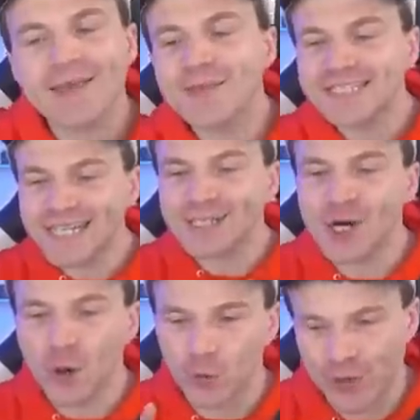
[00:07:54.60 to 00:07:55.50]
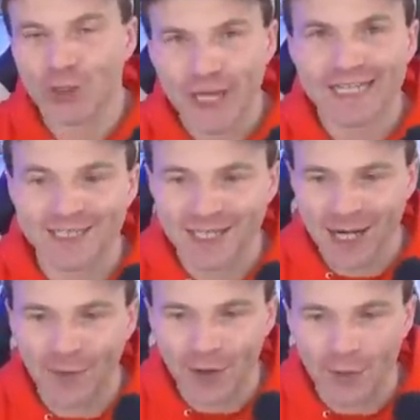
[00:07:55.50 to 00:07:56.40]
Yeah, this isn't a real case
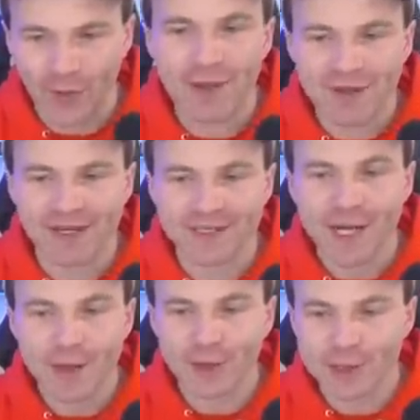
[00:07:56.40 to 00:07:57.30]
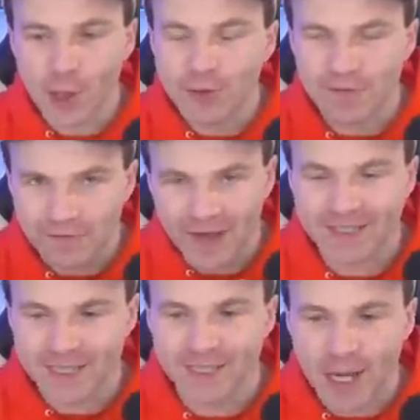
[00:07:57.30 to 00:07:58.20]
scenario, right? Because there's no
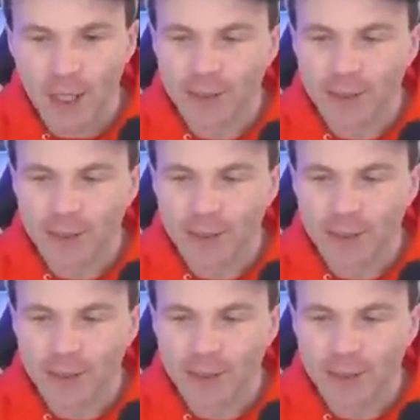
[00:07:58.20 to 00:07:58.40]
defenses.